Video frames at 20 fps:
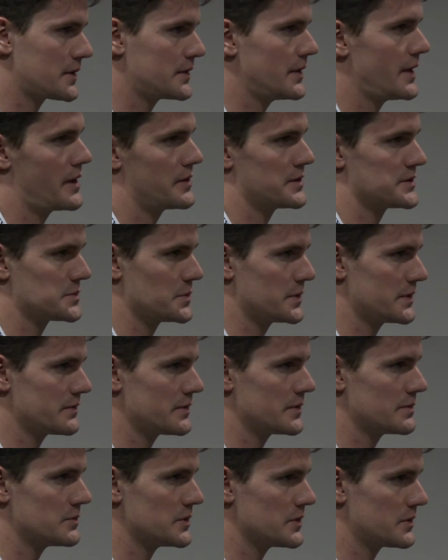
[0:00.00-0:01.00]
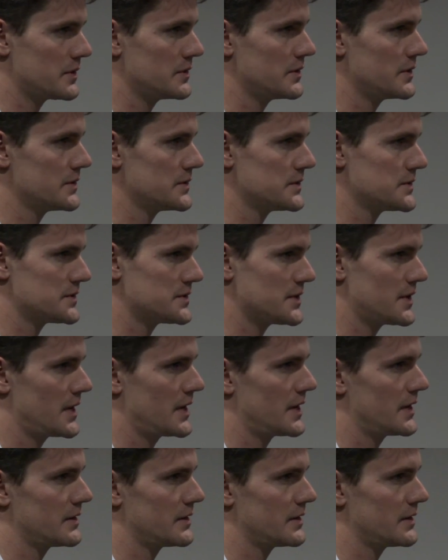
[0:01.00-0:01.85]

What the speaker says: The cloud is one of them. You can use